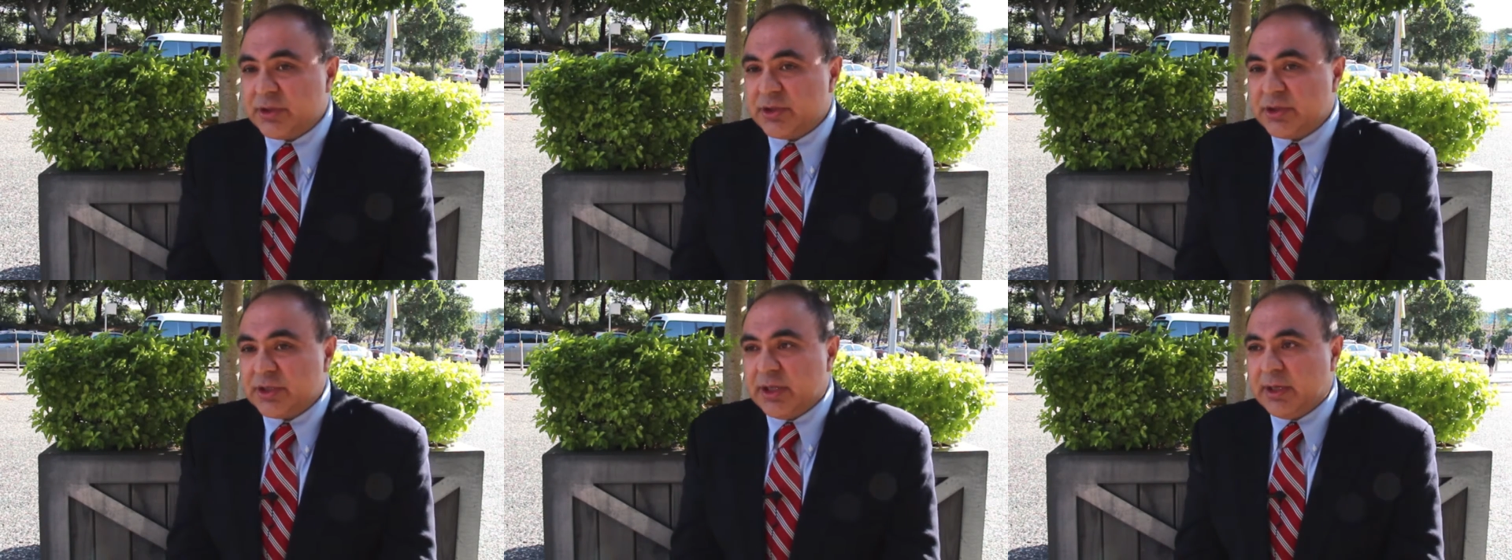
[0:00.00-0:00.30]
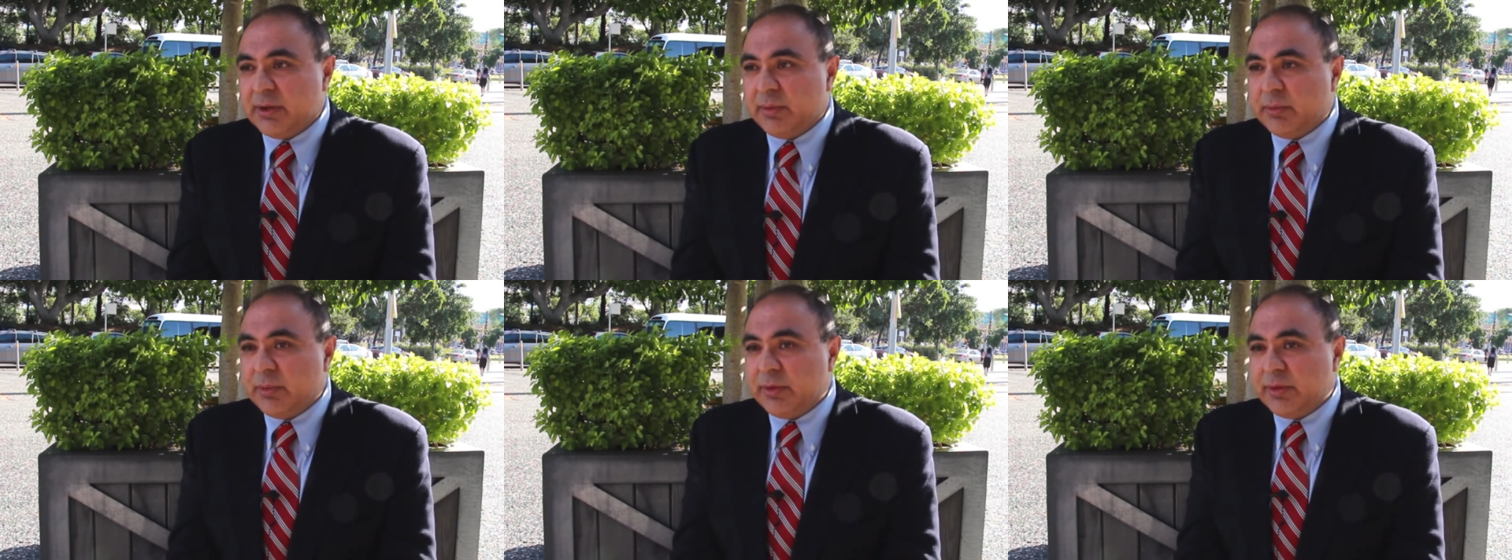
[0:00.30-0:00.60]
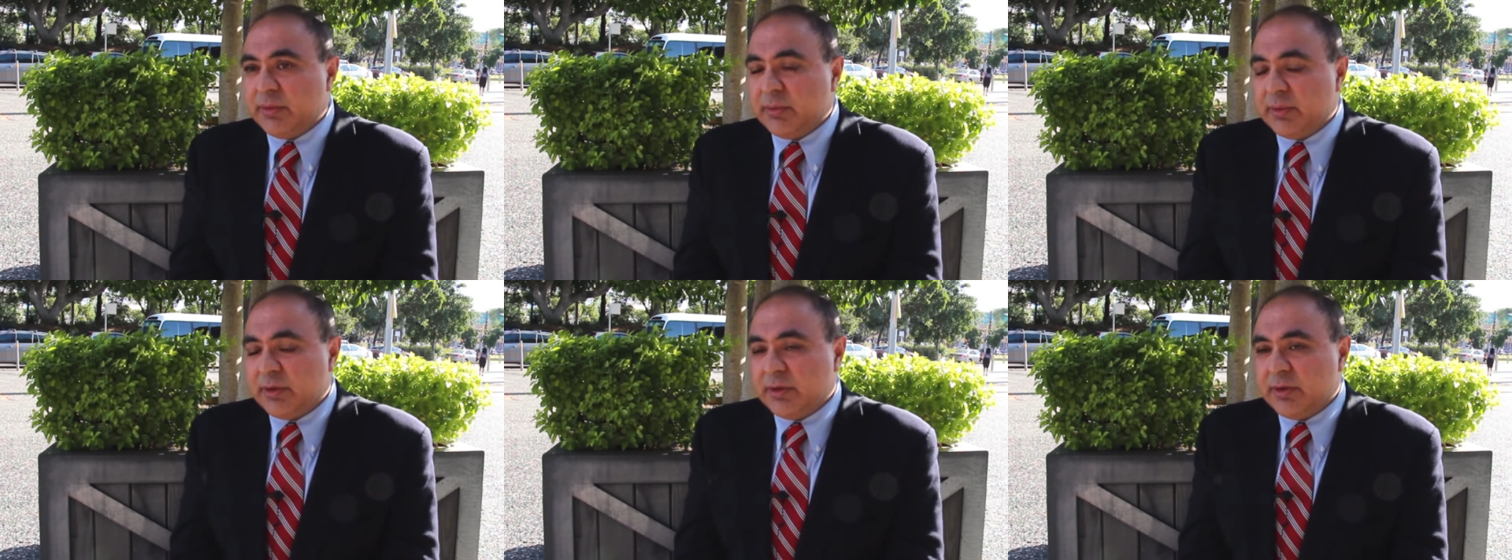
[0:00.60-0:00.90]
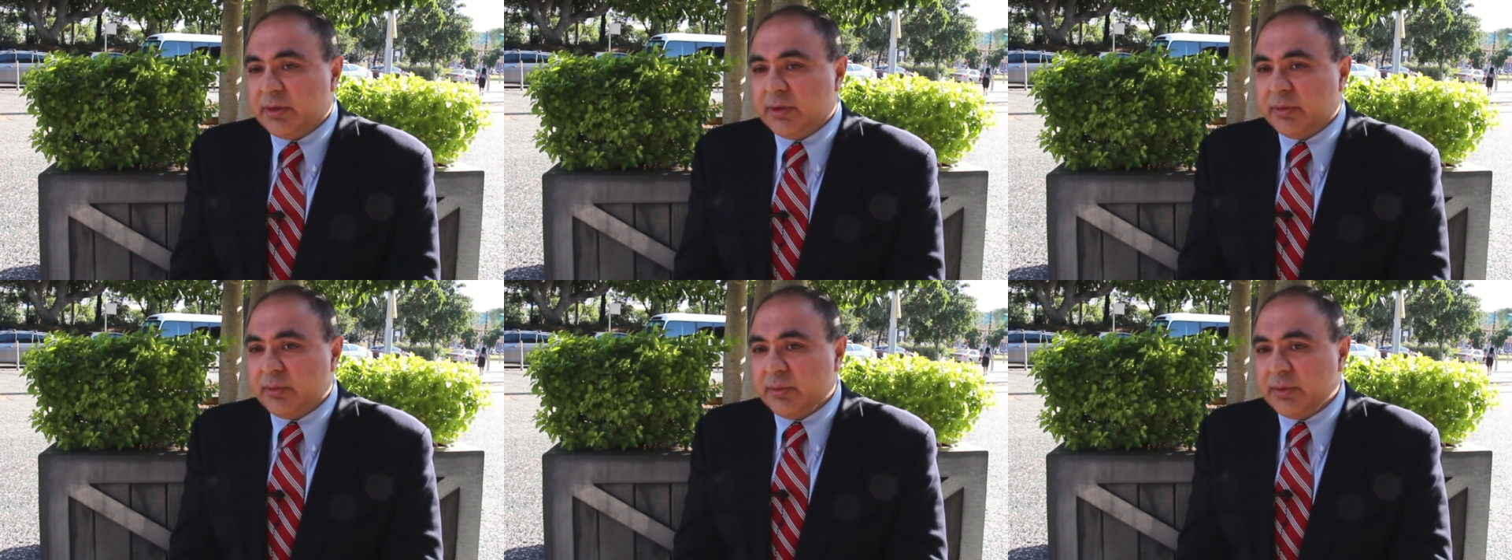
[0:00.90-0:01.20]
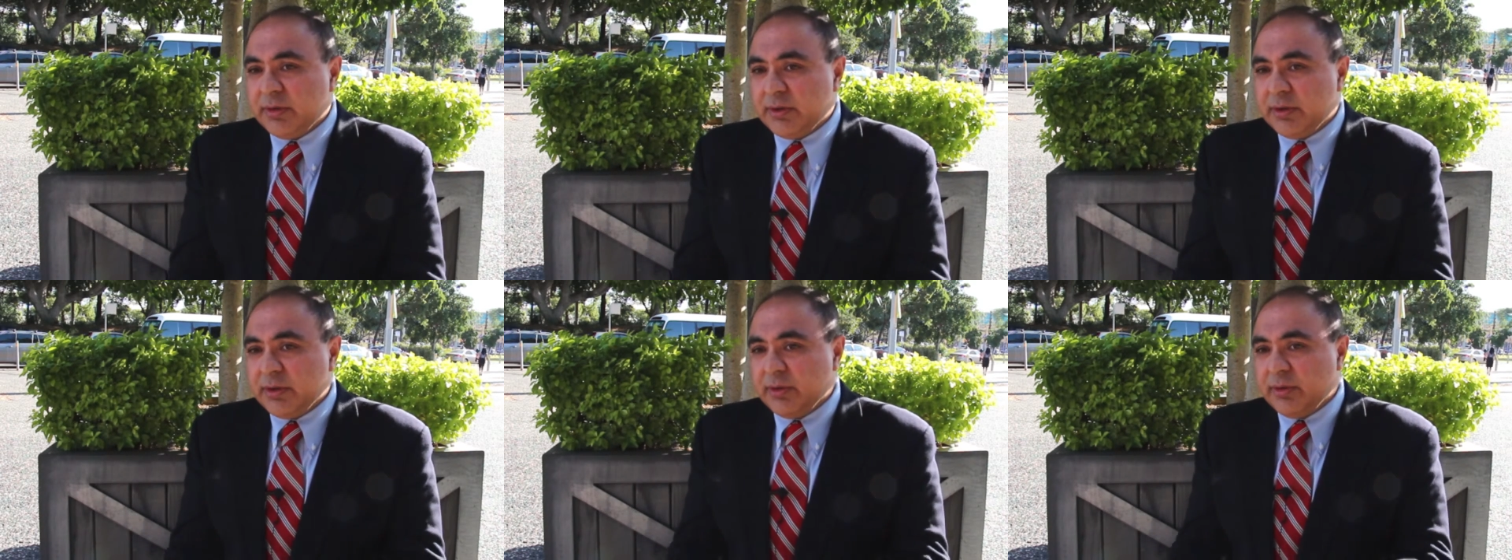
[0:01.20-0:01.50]
to share with
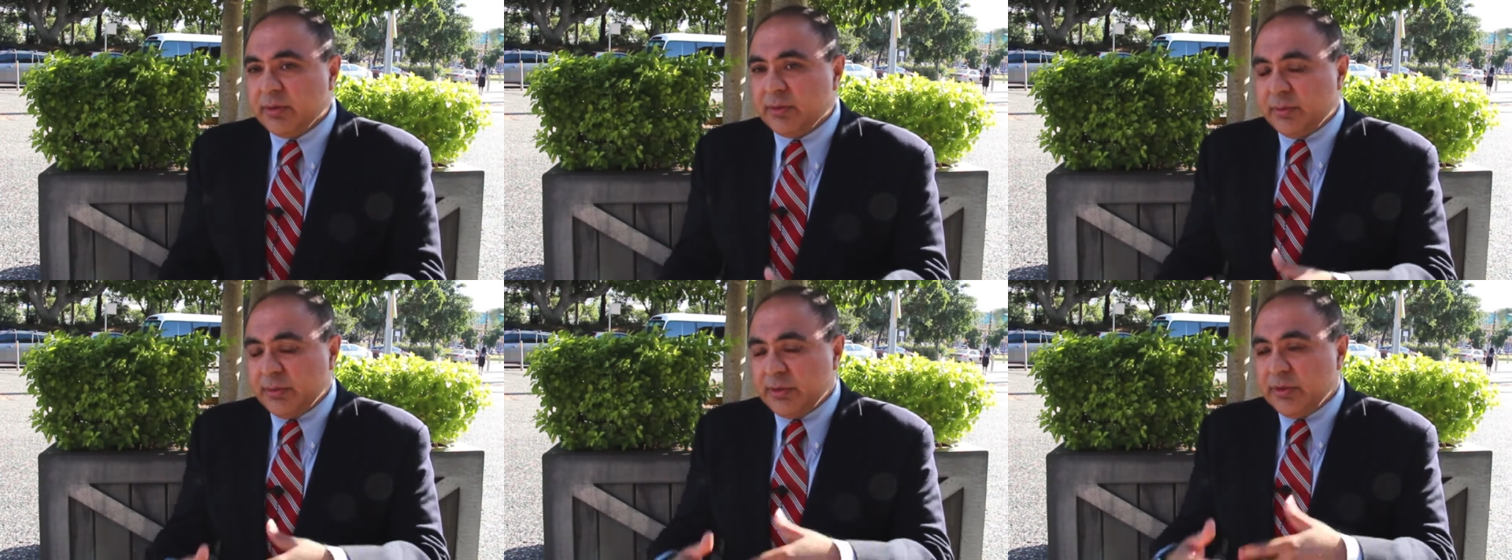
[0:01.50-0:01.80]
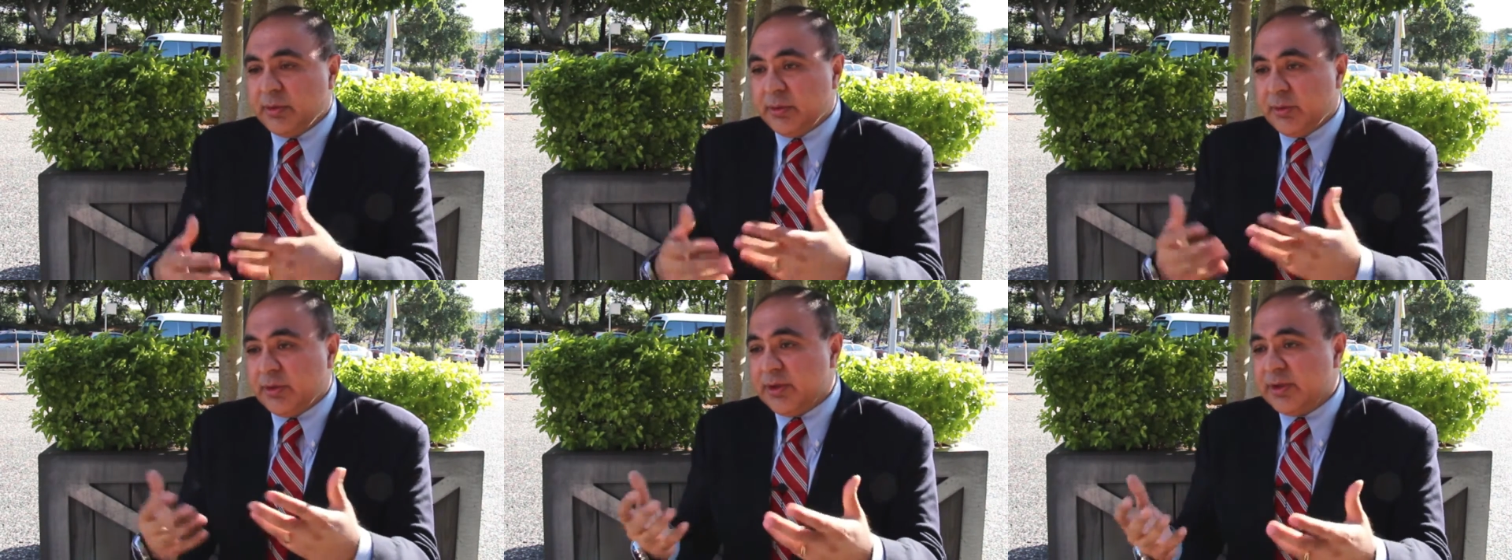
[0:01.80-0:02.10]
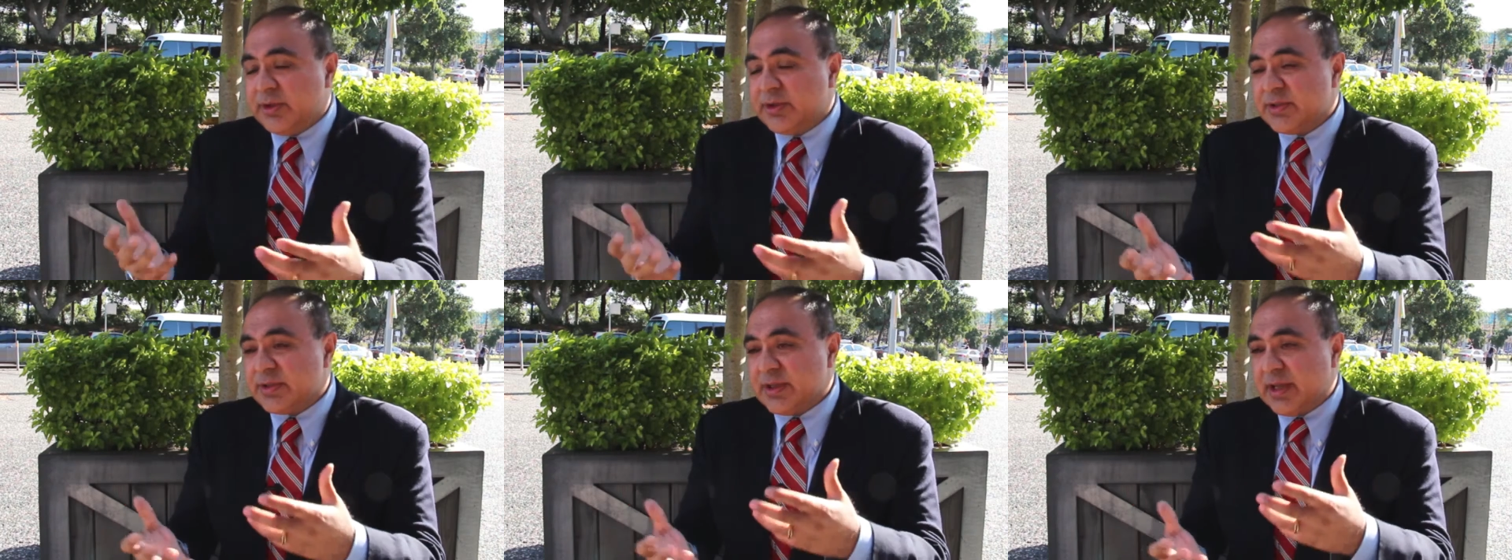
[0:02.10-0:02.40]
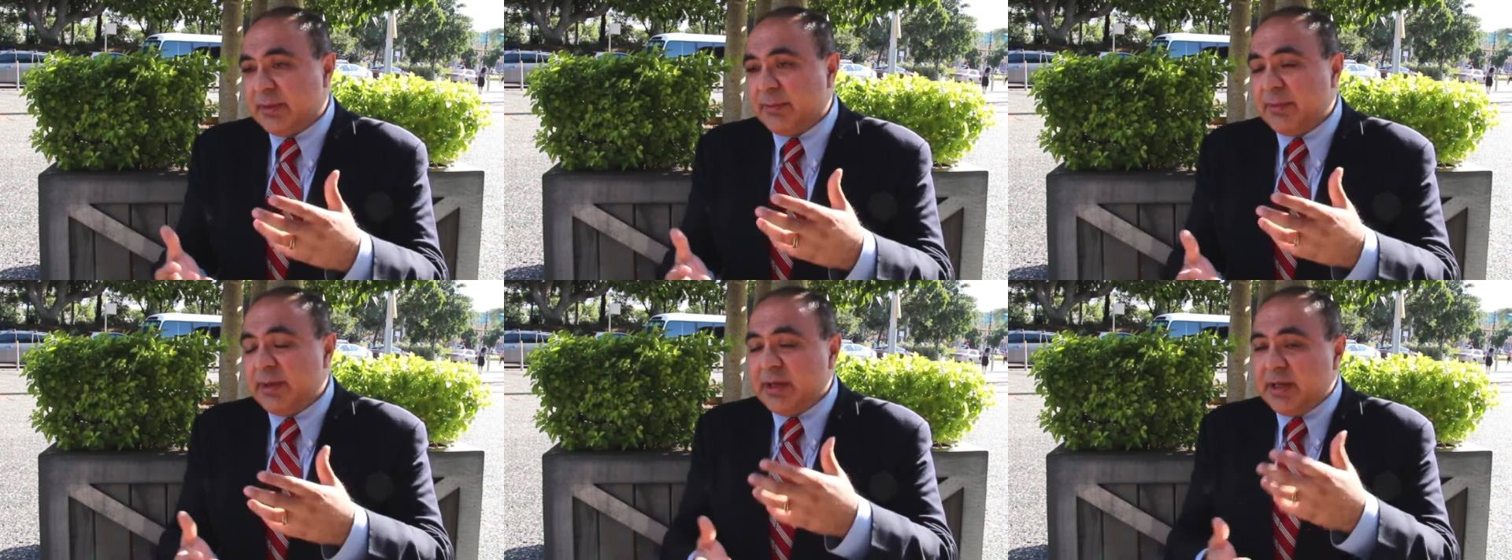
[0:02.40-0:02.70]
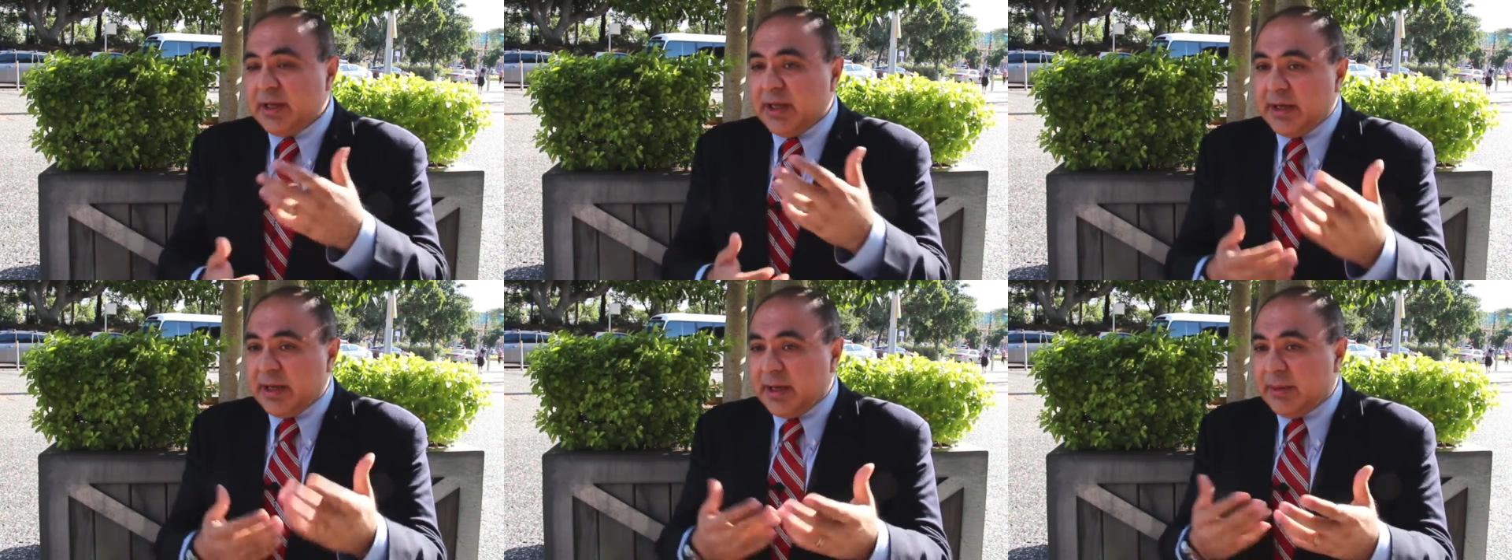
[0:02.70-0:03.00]
the audience
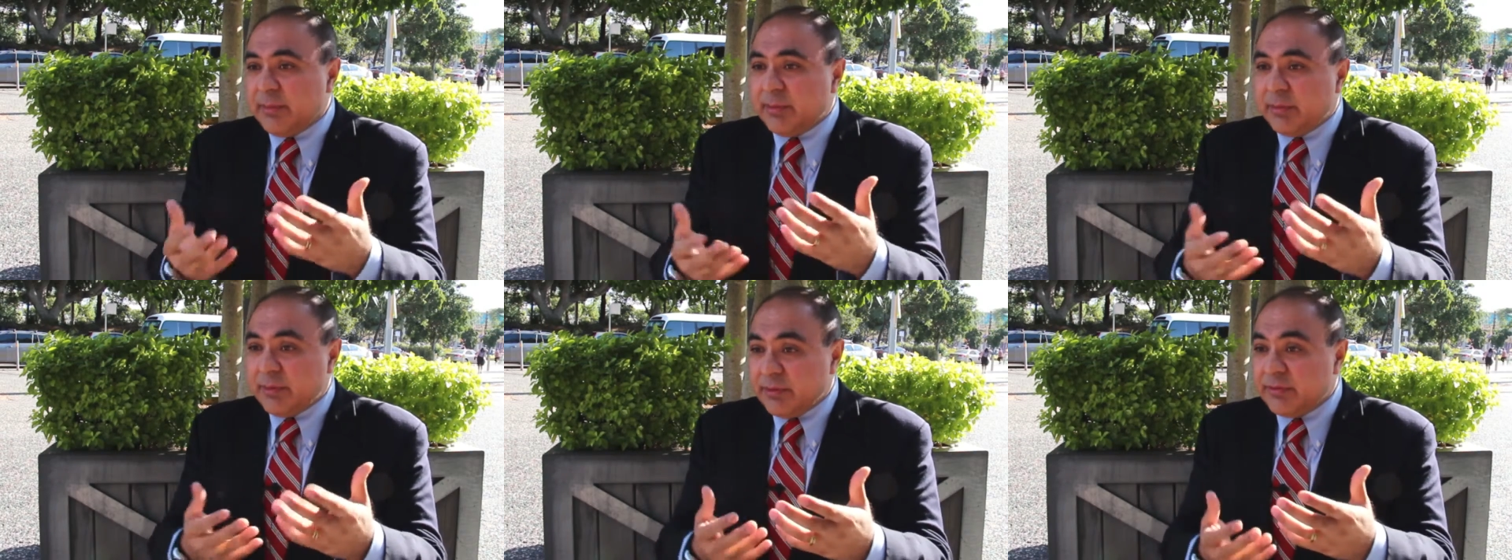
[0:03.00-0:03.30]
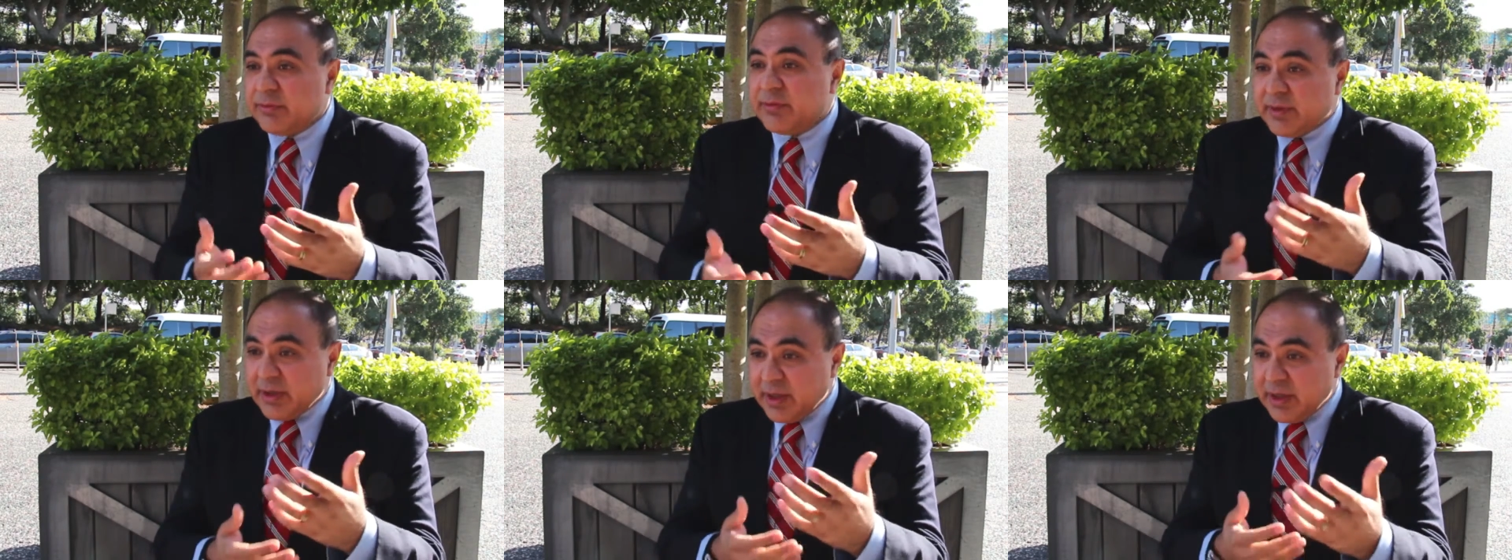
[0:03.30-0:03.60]
a number of